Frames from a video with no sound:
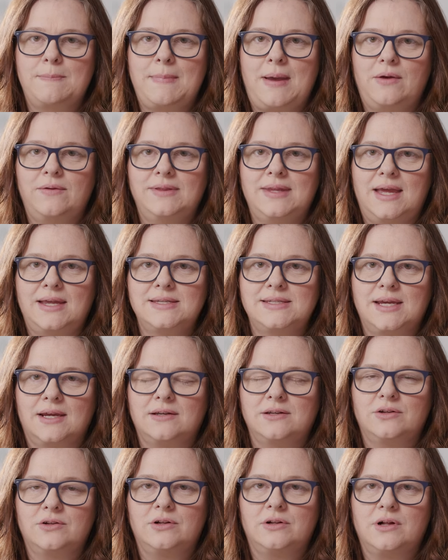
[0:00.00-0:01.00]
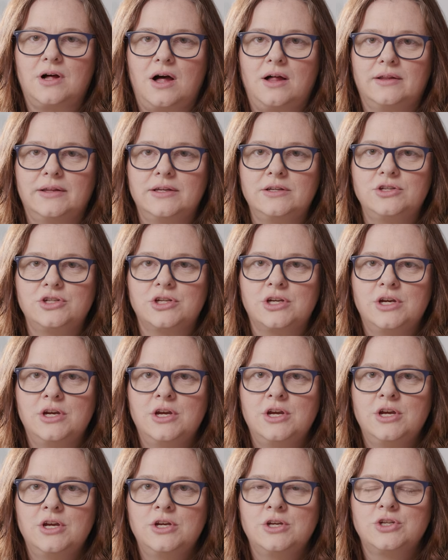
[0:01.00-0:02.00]
Mountainland Technical College,
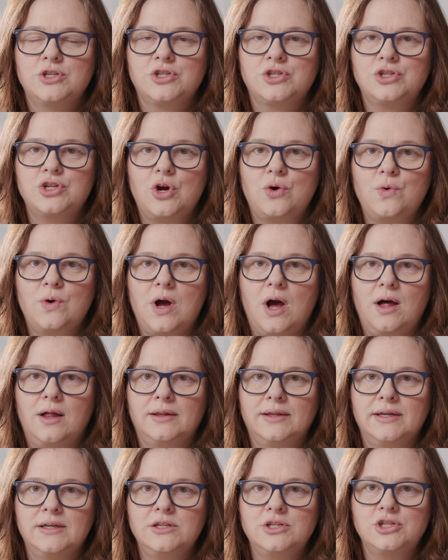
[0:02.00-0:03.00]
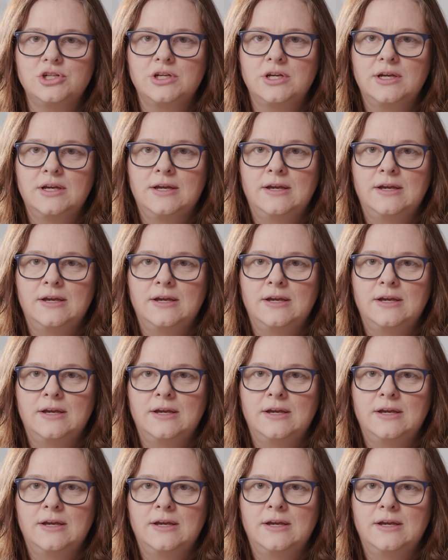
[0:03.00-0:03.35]
Snow College,